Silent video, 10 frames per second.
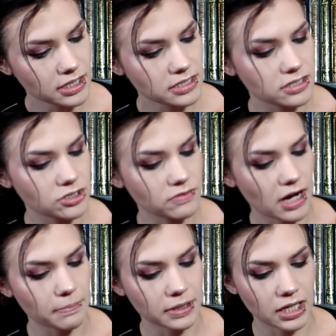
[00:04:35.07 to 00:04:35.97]
It says you've
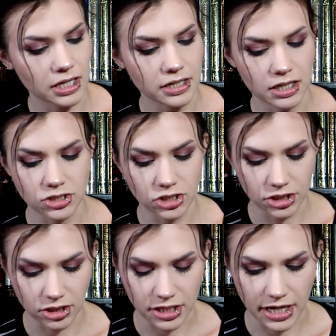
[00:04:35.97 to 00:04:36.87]
got blood under
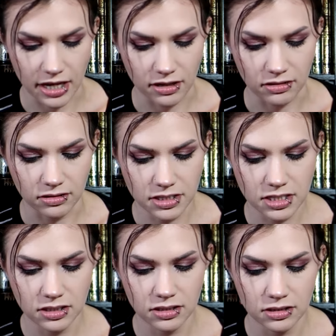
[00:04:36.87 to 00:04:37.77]
your nails.